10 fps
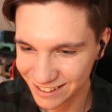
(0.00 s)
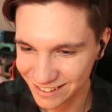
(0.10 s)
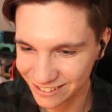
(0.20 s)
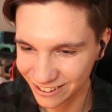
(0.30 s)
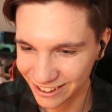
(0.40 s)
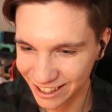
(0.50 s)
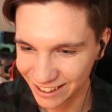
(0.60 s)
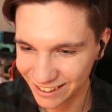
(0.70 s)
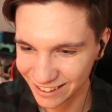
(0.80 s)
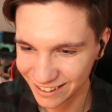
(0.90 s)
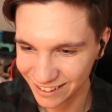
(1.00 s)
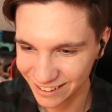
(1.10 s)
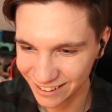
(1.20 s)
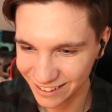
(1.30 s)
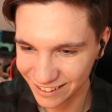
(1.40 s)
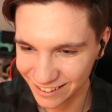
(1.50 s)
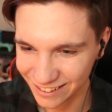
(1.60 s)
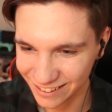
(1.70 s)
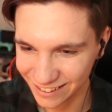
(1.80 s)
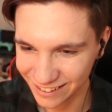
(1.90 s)
this duo here.
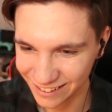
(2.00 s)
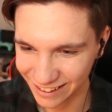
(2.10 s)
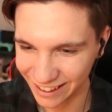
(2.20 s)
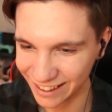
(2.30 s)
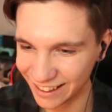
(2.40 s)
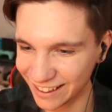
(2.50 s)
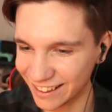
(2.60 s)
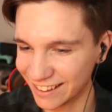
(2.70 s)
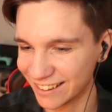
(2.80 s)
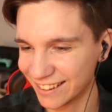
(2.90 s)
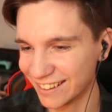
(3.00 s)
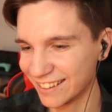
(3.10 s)
Hey.